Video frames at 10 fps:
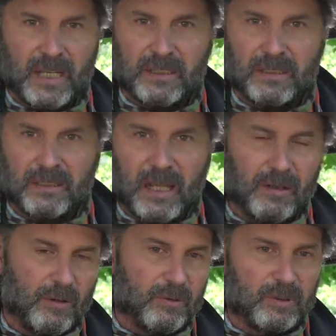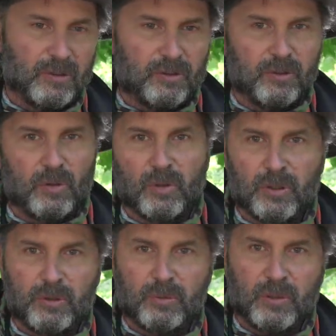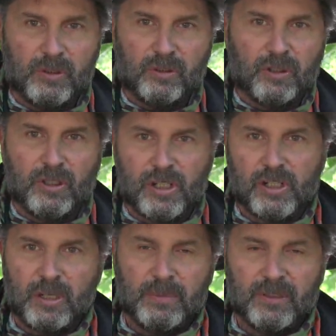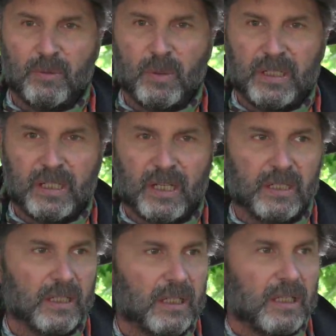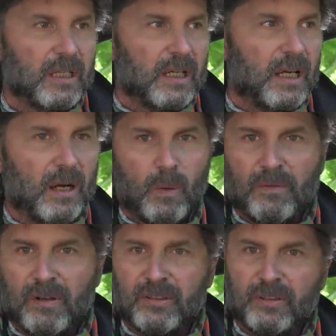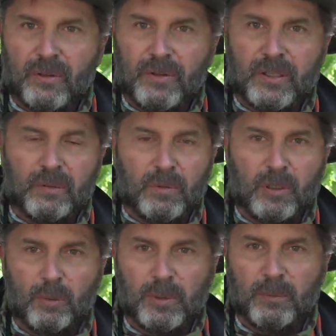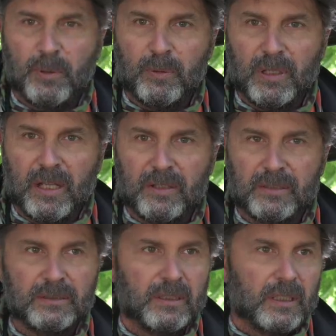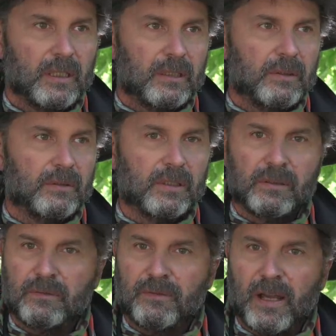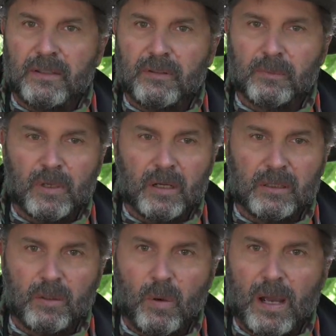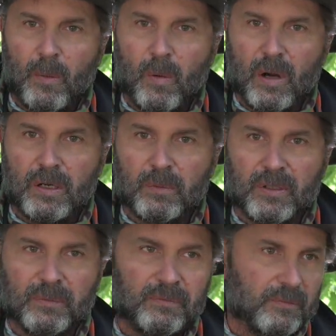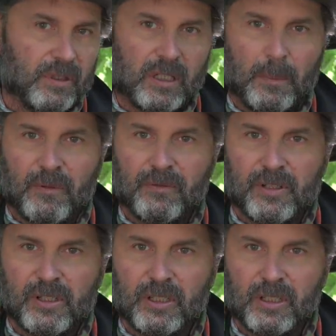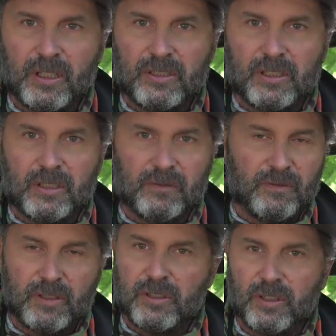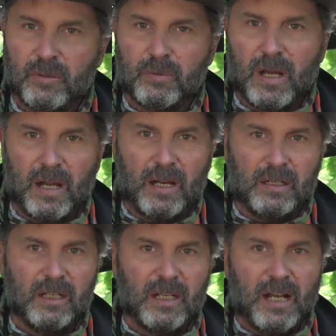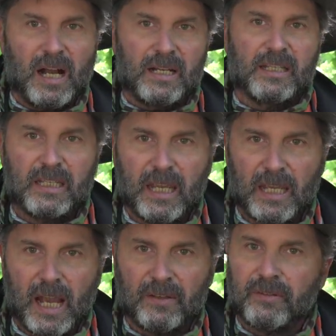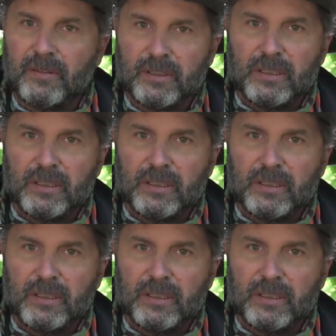I don't know if this is going into what's traditionally a busy weekend. However, I still think with a little bit of boot leather, you can find some quiet water with a couple of fish in there that you can fish to out of the chaos.